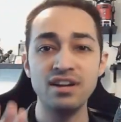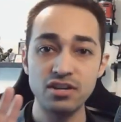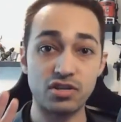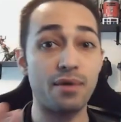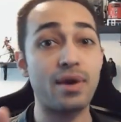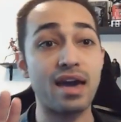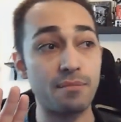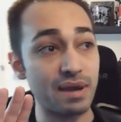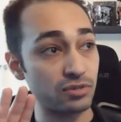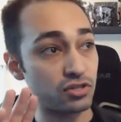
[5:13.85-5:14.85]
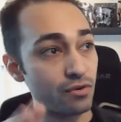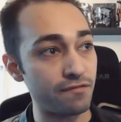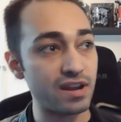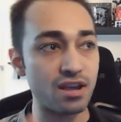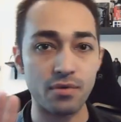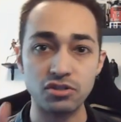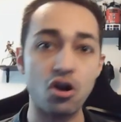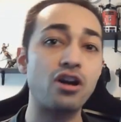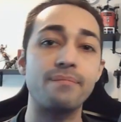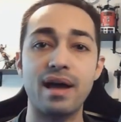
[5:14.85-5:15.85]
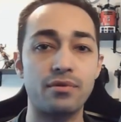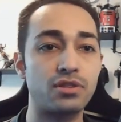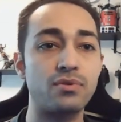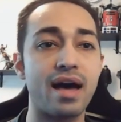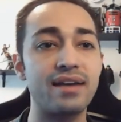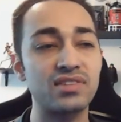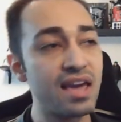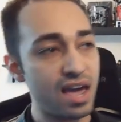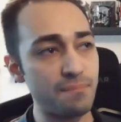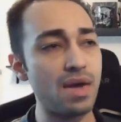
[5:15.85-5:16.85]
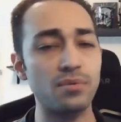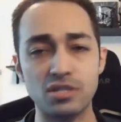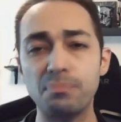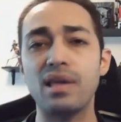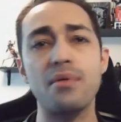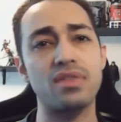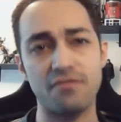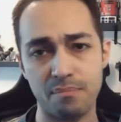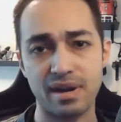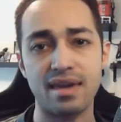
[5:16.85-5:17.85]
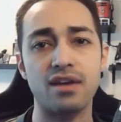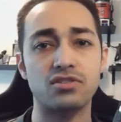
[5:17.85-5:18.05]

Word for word: so that way I could be able to do a video and talk about it with you guys and be able to play with everybody else.